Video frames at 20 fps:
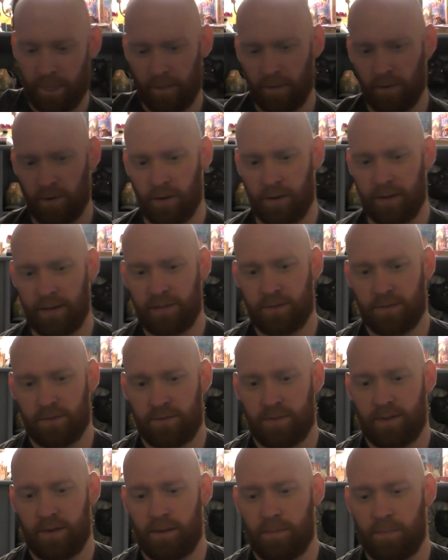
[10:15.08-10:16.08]
Oh, it
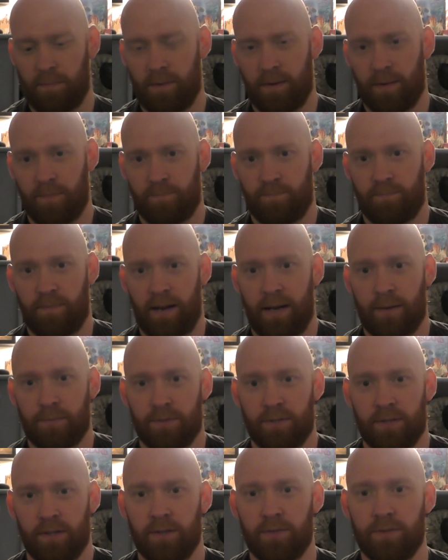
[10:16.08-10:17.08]
is an
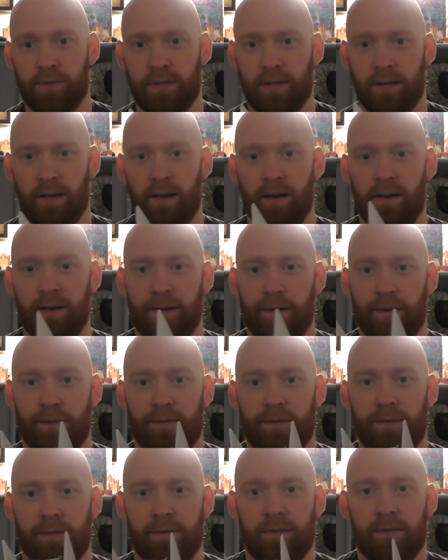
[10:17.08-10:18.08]
absolute
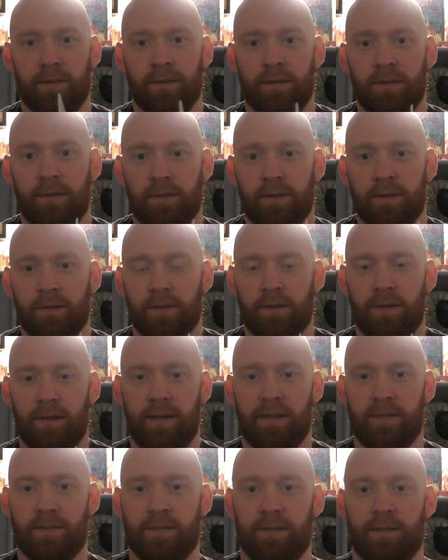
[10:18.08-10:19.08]
Goliath. Look at
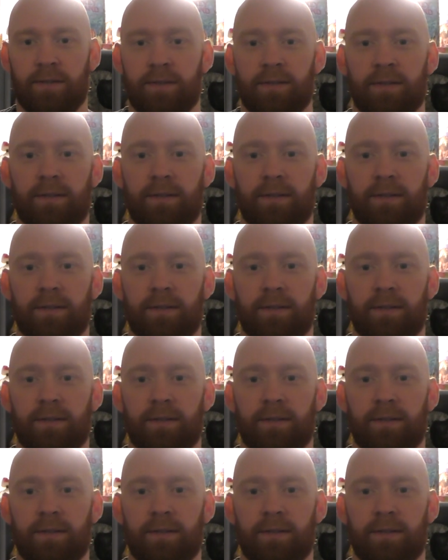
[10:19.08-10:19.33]
this.